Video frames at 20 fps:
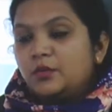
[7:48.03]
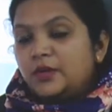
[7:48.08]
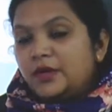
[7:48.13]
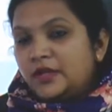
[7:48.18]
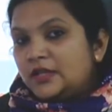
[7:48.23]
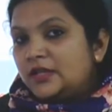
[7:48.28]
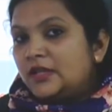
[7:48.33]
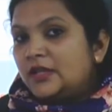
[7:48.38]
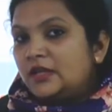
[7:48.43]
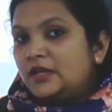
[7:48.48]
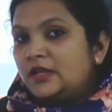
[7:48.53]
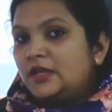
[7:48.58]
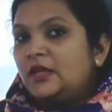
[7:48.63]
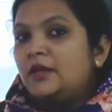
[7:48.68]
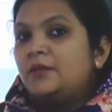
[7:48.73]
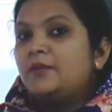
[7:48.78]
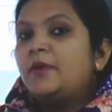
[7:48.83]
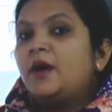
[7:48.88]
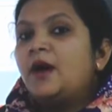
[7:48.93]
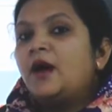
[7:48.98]
in their
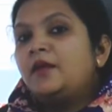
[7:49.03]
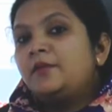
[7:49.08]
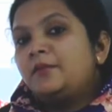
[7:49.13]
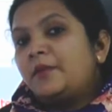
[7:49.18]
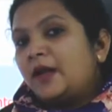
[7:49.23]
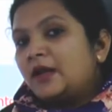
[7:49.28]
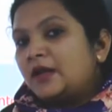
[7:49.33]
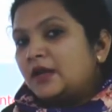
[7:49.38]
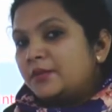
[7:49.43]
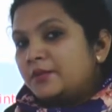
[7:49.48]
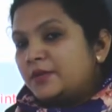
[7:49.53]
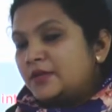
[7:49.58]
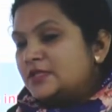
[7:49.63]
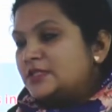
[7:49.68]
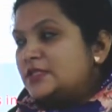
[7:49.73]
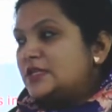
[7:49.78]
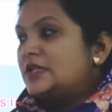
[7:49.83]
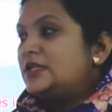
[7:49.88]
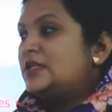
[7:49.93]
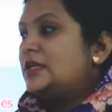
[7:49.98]
name are
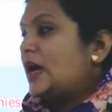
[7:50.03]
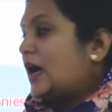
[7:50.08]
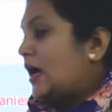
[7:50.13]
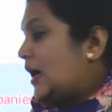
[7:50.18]
amalgamated,